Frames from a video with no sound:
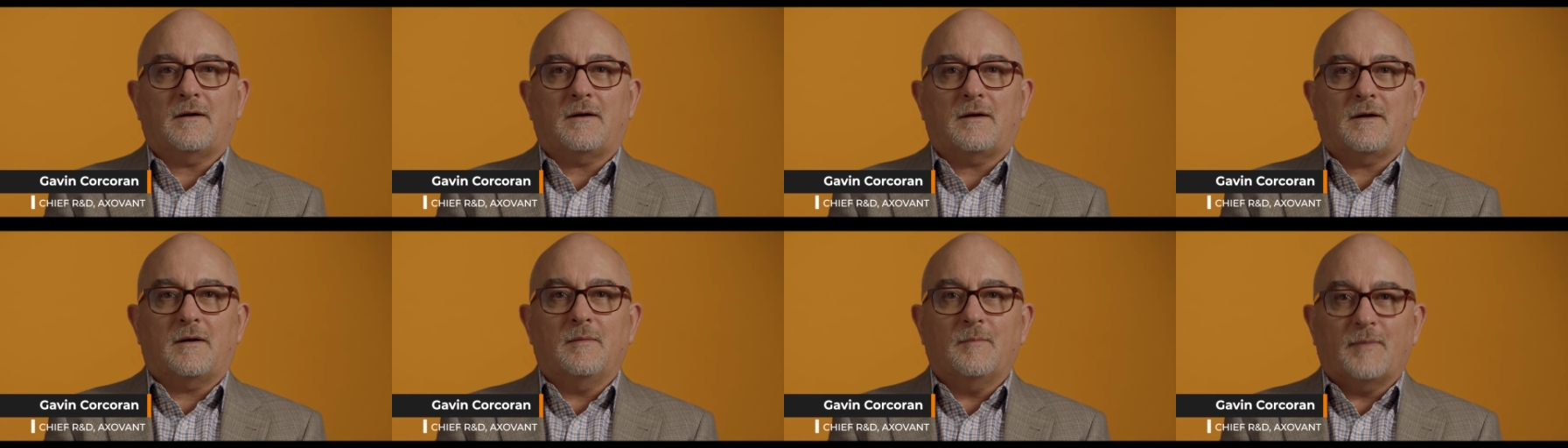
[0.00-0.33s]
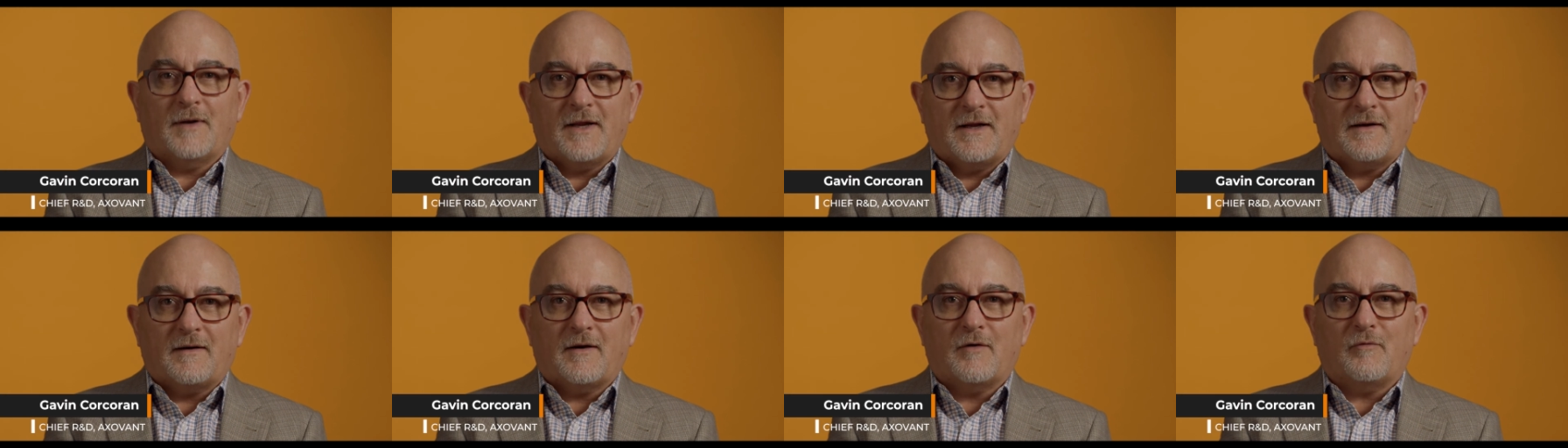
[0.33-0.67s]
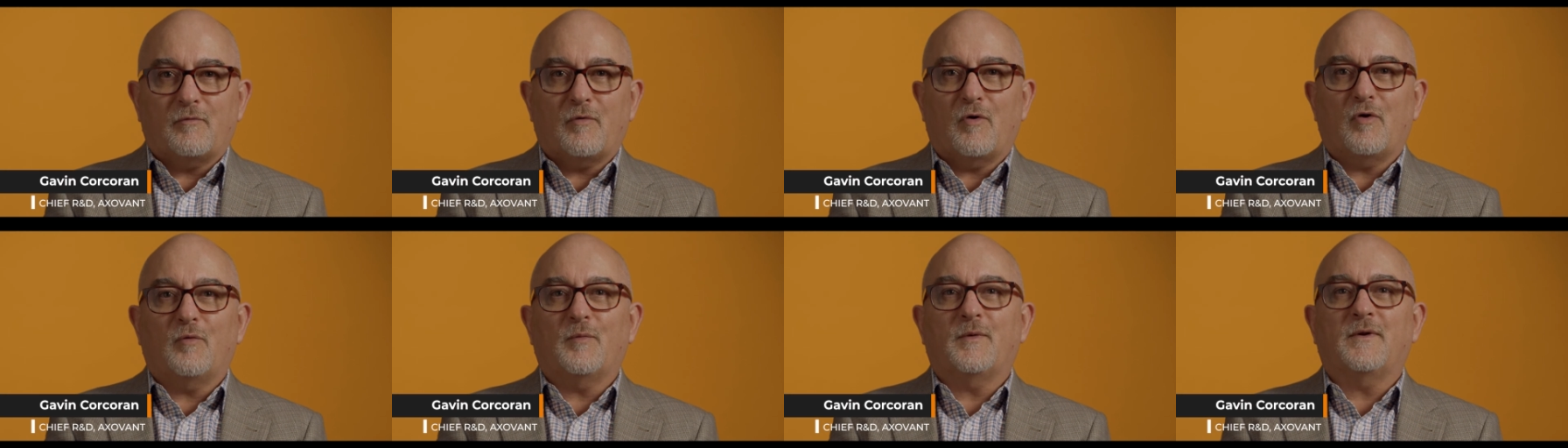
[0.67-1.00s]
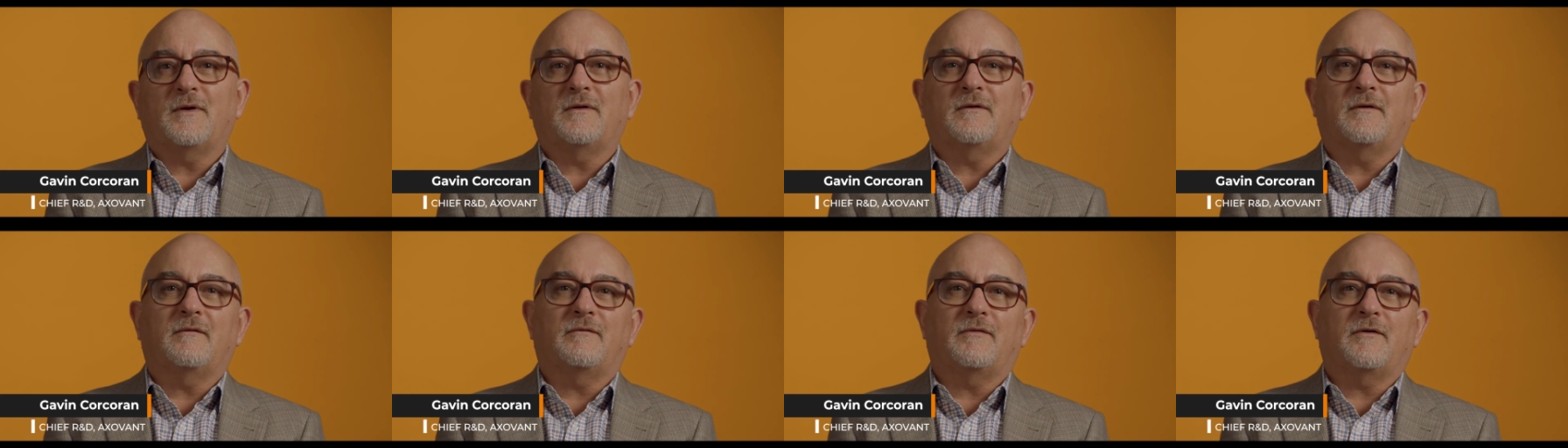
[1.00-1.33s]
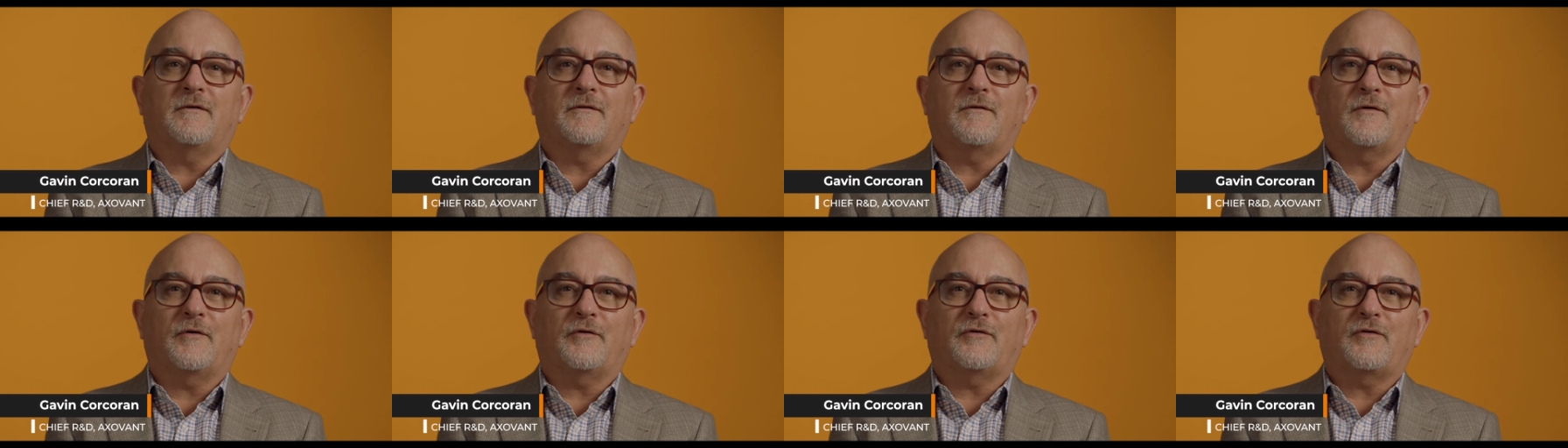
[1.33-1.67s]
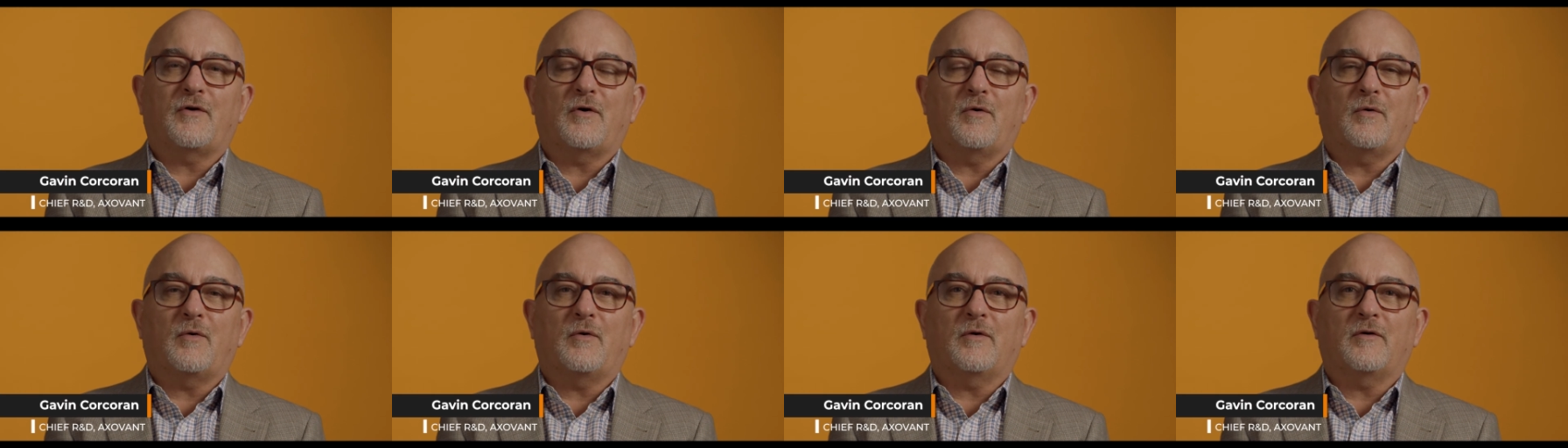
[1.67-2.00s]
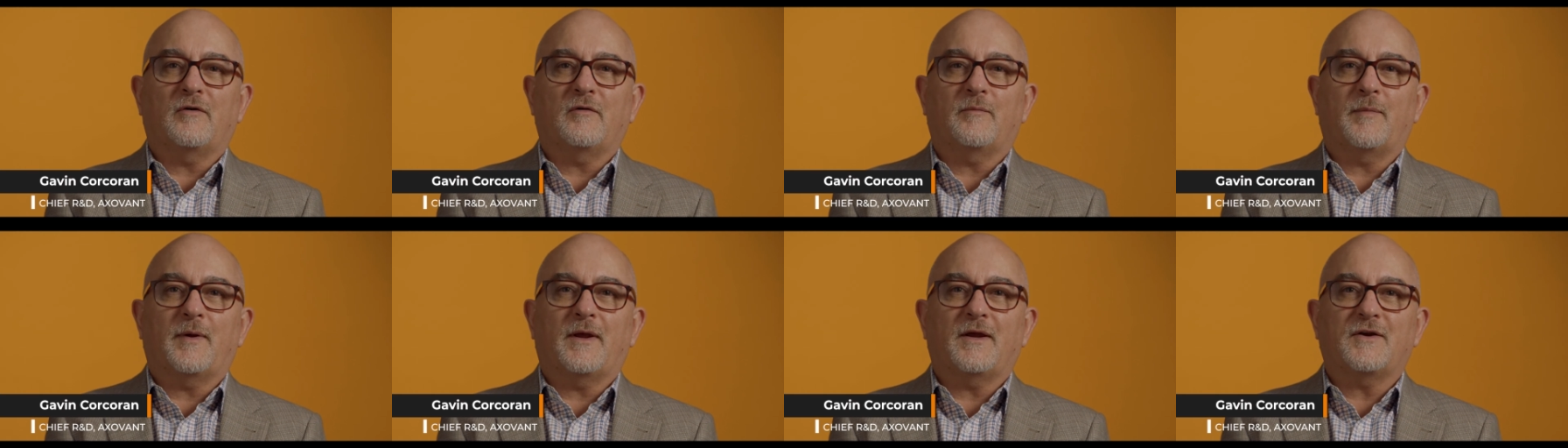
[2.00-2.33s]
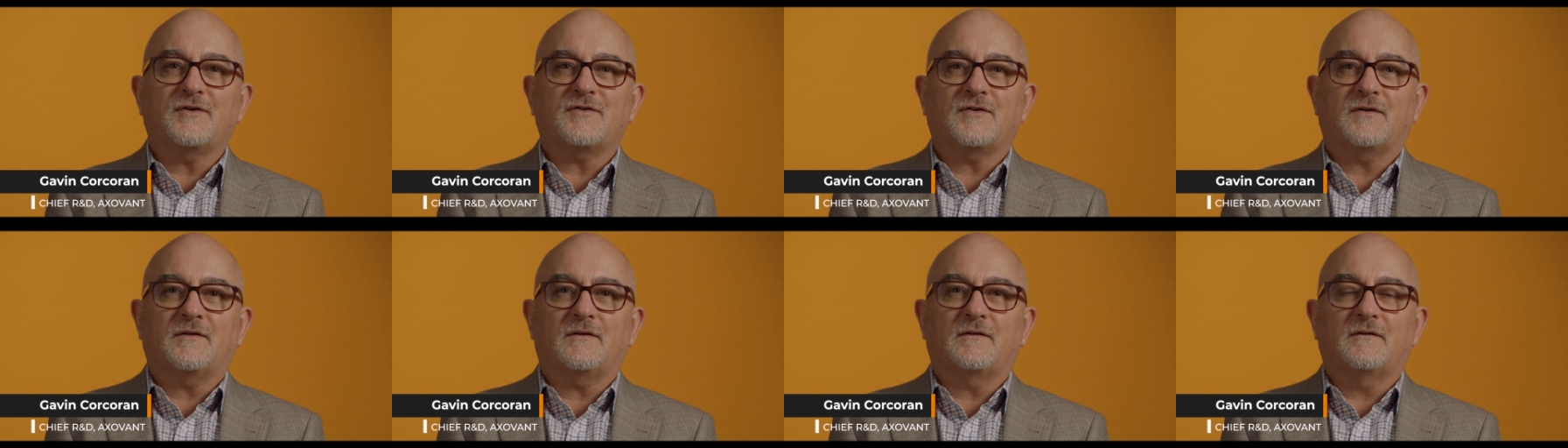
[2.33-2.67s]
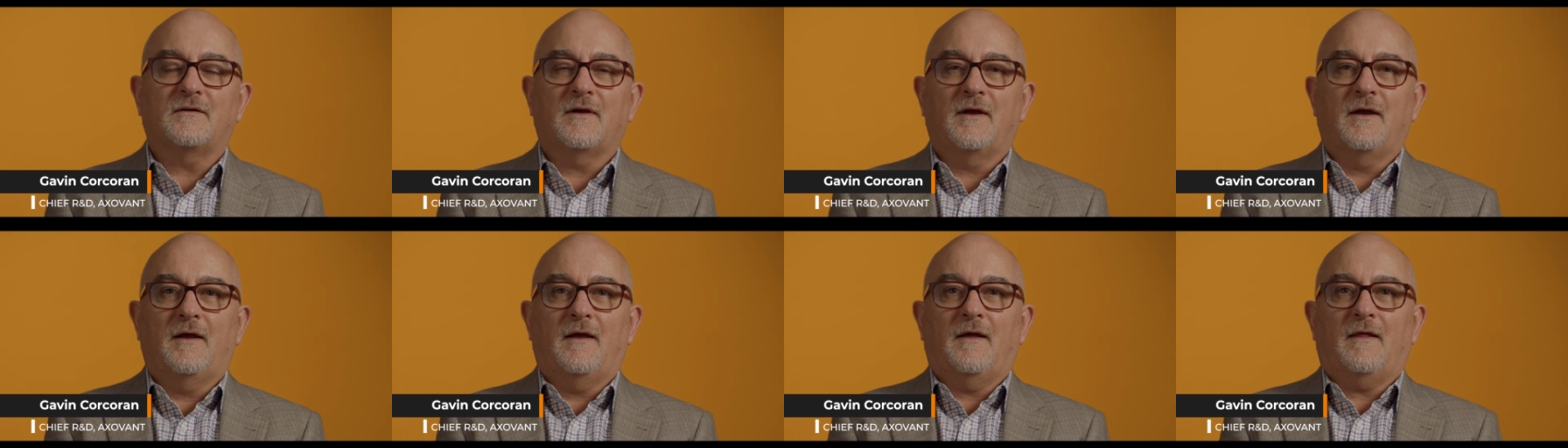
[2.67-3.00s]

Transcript: complete enrollment of the first cohort of patients,